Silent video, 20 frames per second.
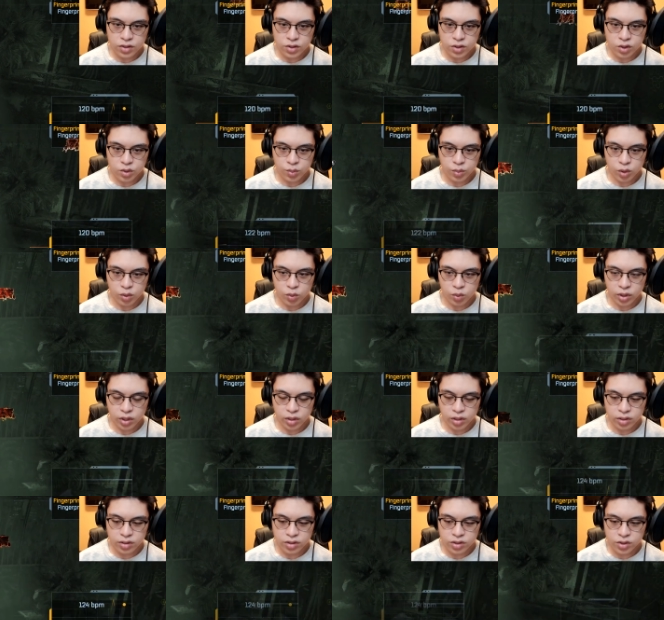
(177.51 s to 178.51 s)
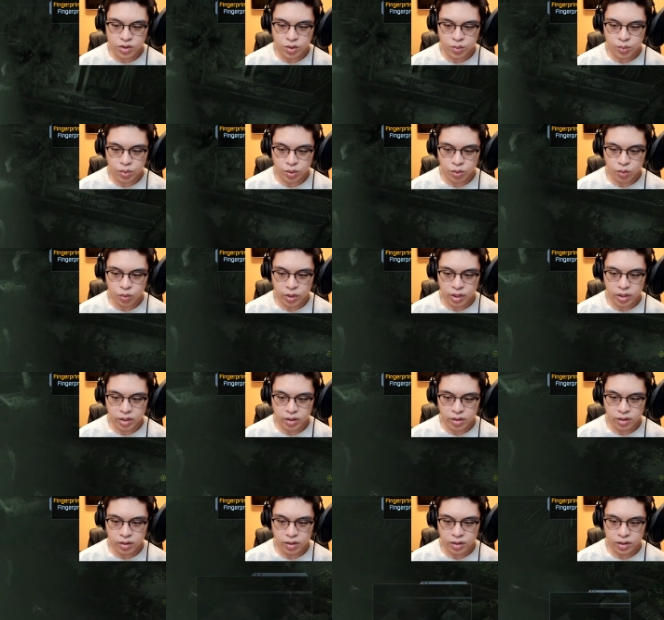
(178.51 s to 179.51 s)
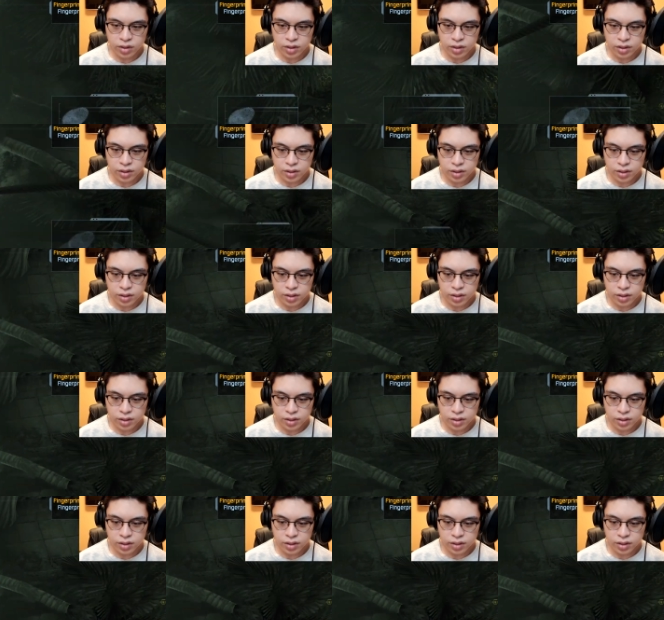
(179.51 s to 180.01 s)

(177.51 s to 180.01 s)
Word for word: Super weird, super weird.